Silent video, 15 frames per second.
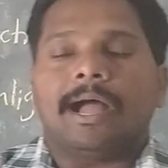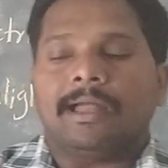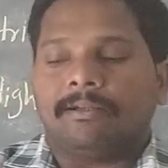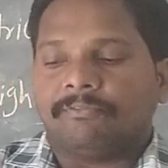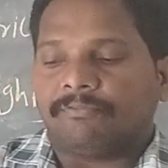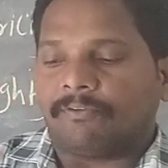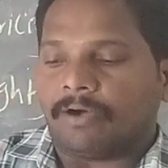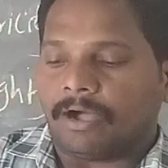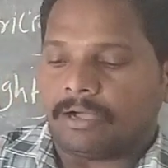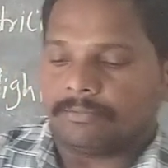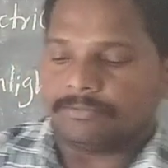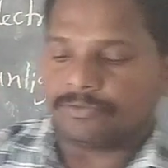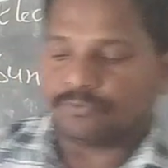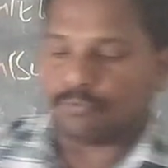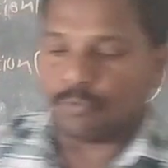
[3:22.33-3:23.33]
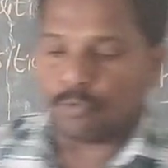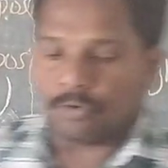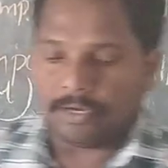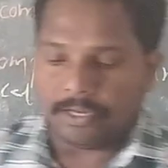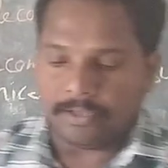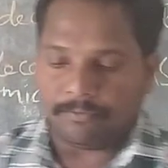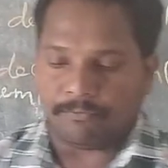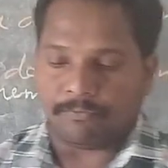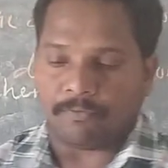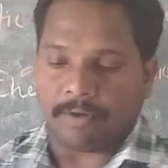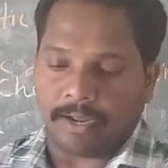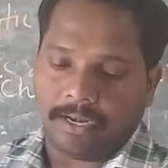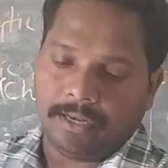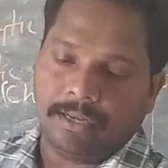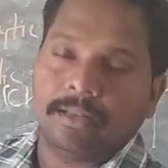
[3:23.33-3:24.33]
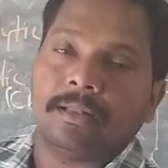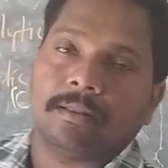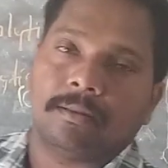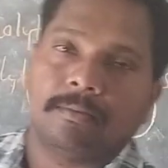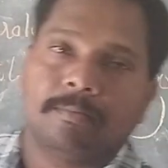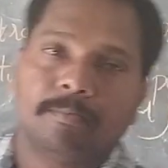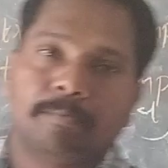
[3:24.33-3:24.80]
and forms only one